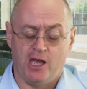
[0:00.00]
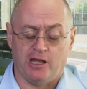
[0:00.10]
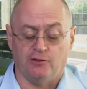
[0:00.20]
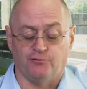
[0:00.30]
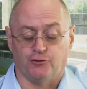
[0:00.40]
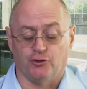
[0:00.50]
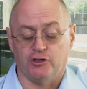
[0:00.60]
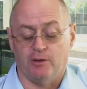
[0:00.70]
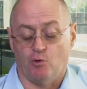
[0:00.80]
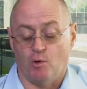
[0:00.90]
and in for
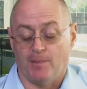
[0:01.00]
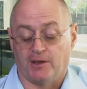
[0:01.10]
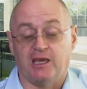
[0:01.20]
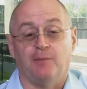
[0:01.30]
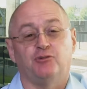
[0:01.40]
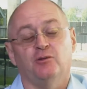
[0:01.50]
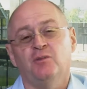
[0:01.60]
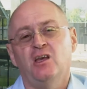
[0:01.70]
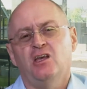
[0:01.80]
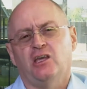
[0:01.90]
third, number one, the
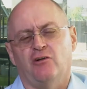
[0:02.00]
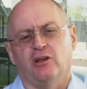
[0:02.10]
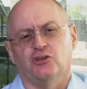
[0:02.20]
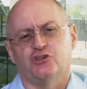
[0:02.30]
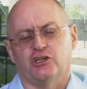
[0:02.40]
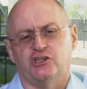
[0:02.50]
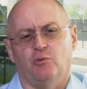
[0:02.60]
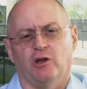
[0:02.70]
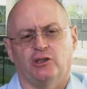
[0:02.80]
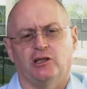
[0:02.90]
captain, carrying the
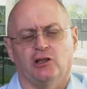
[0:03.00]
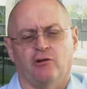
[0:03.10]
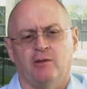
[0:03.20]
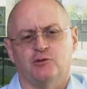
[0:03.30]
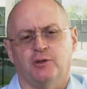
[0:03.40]
61 kilograms,